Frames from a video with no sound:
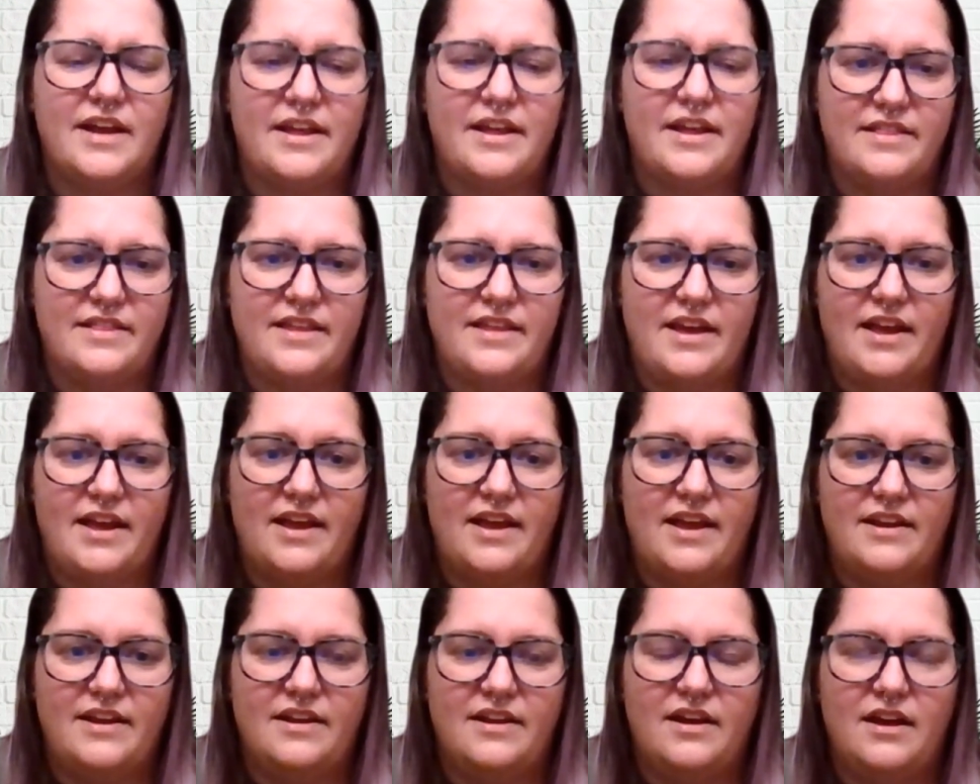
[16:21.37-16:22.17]
And
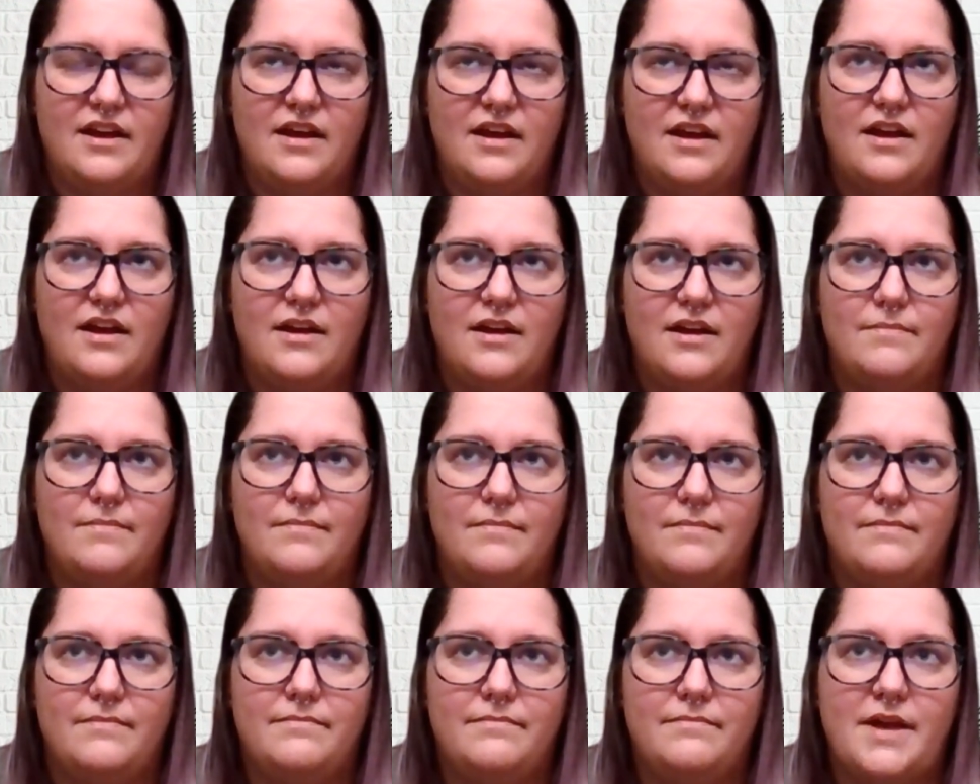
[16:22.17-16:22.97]
then
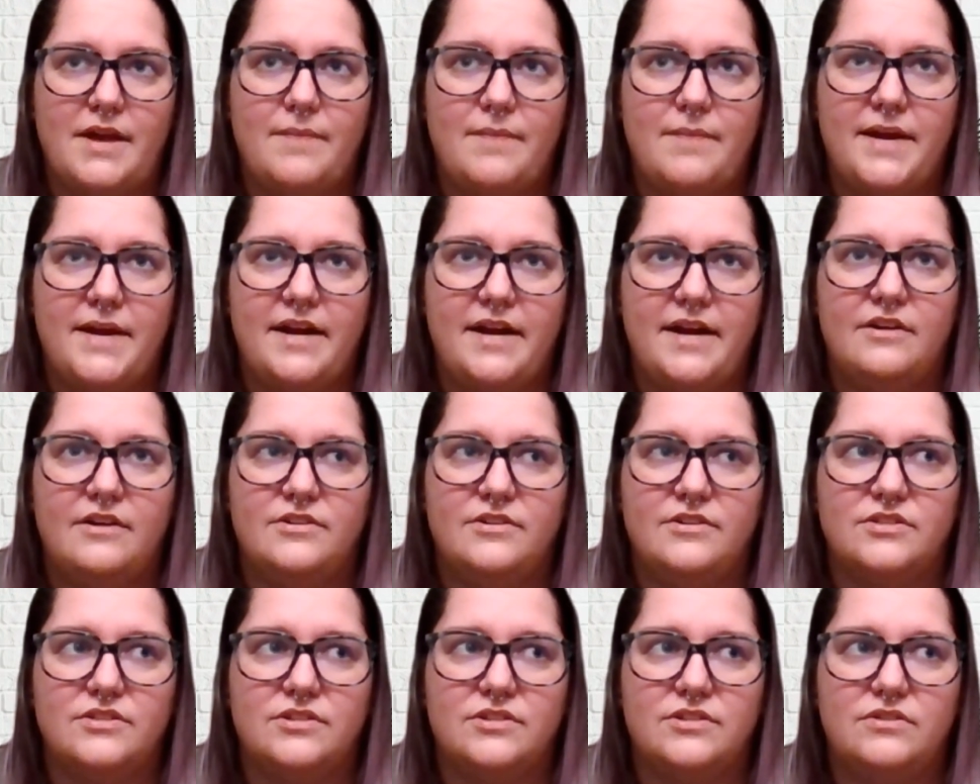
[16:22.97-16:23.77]
my
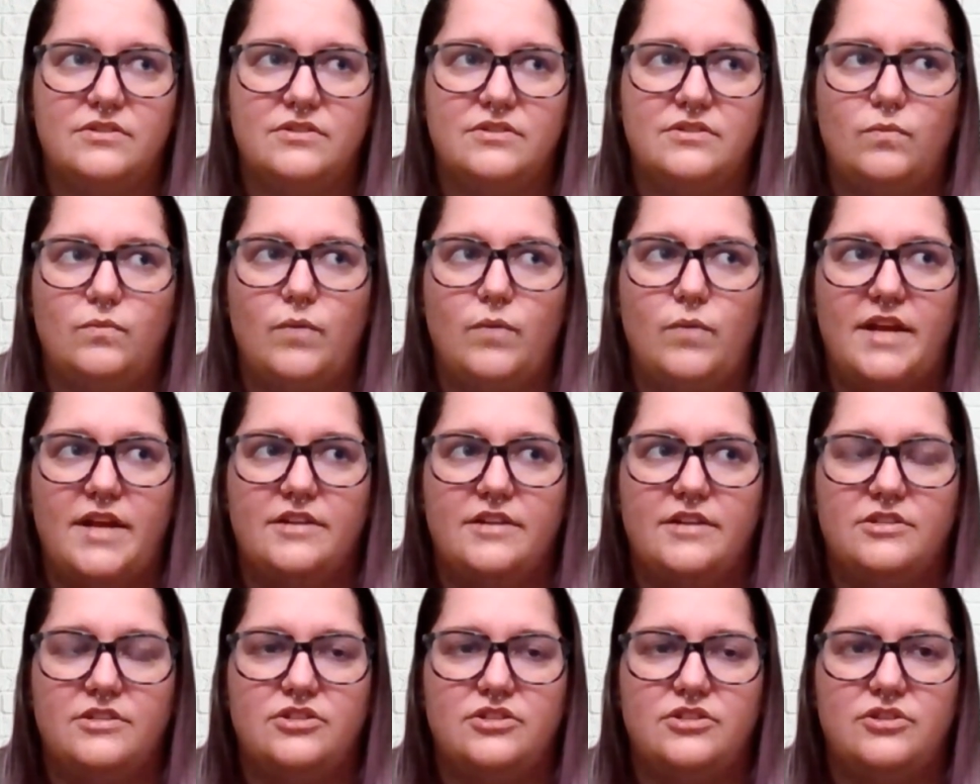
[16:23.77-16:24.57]
parents
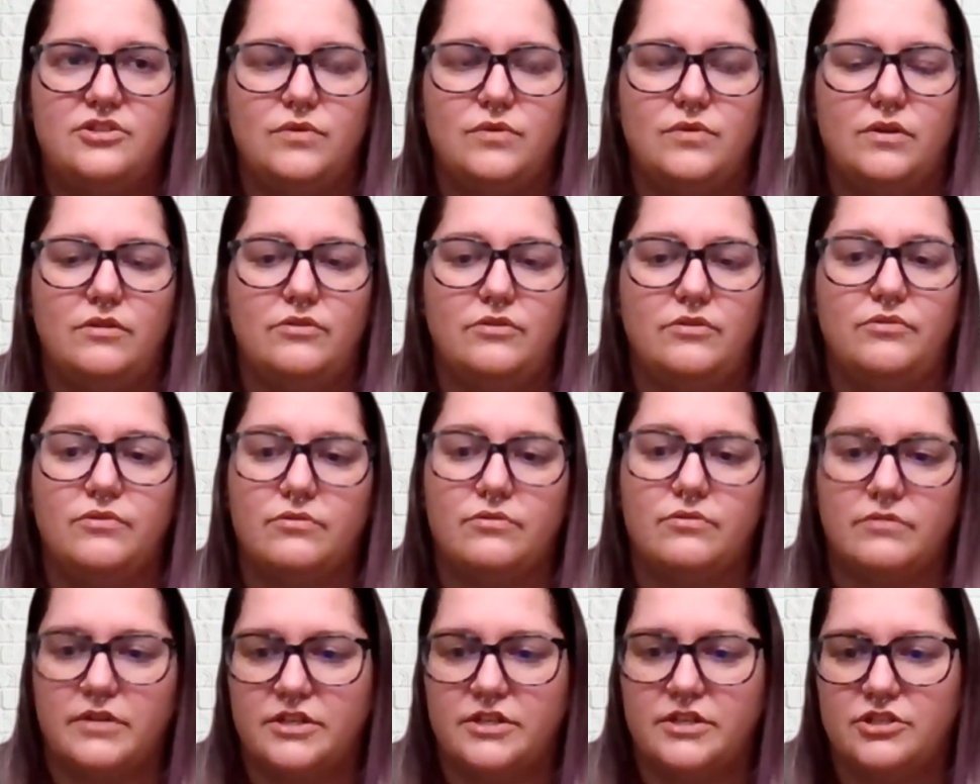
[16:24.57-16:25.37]
went to a
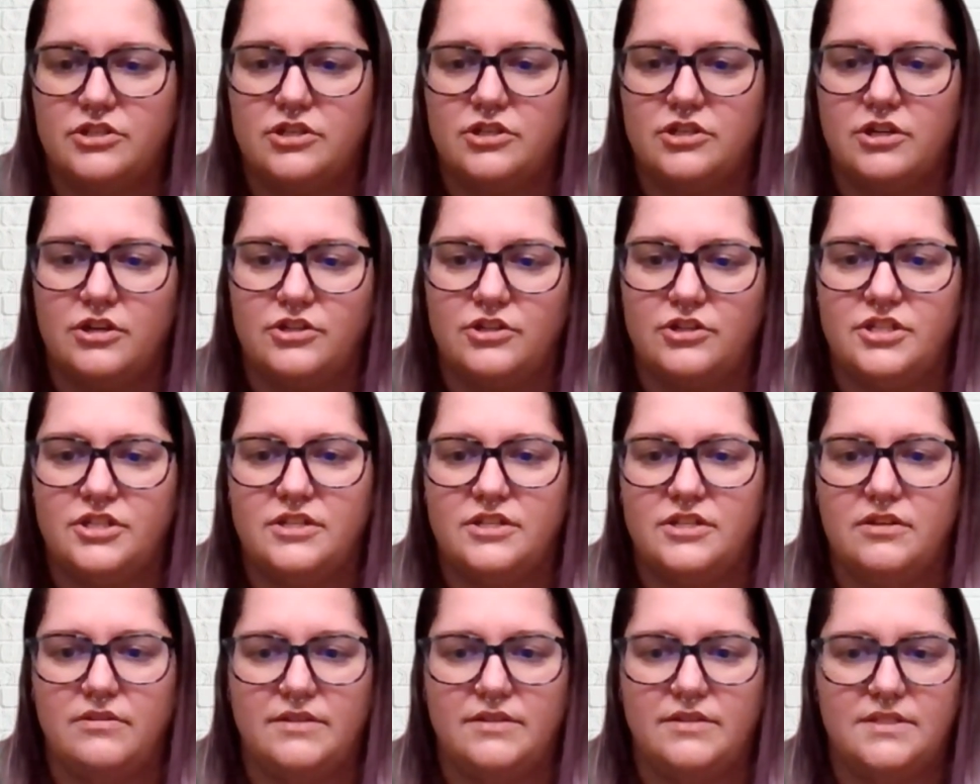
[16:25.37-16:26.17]
Lutheran church
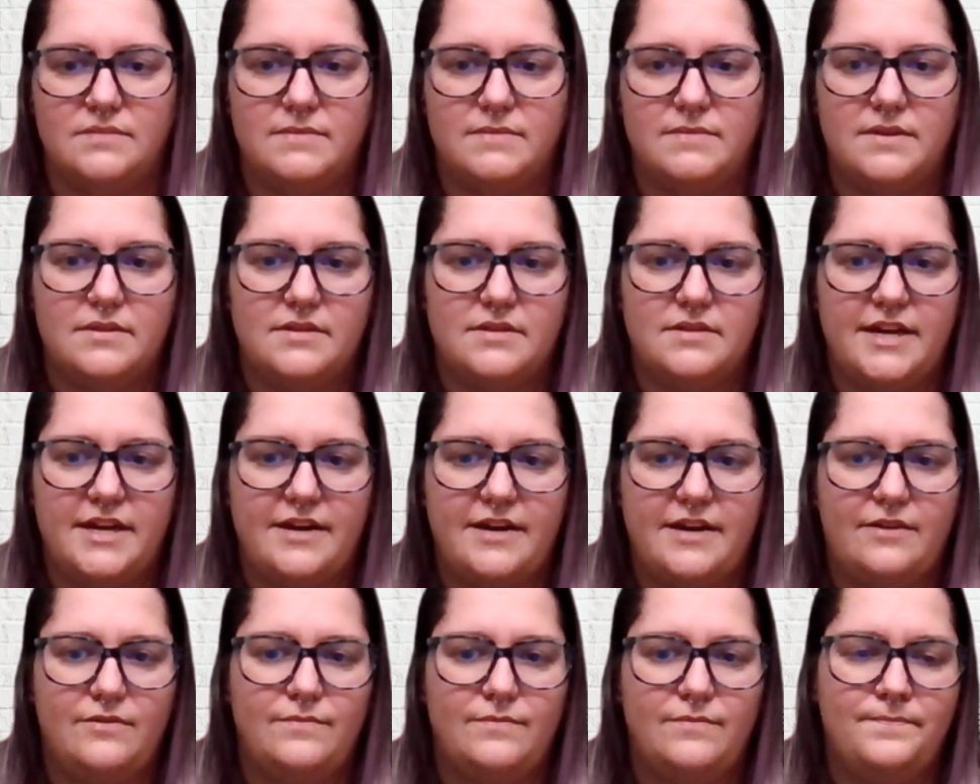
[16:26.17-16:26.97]
in
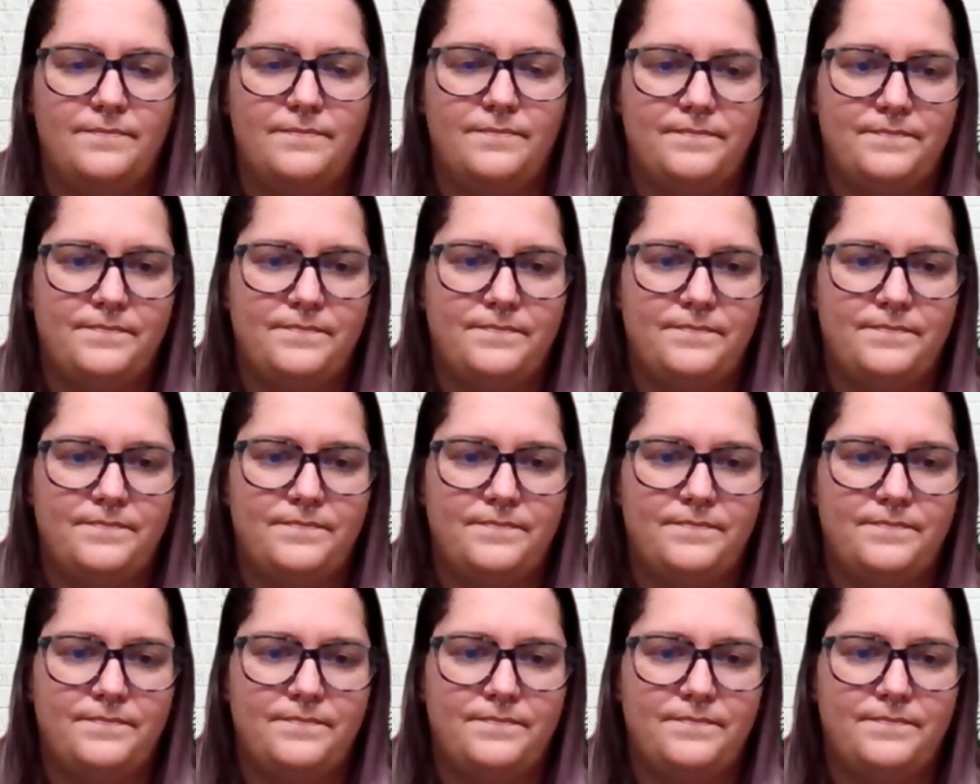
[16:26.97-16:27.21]
Elizabethtown.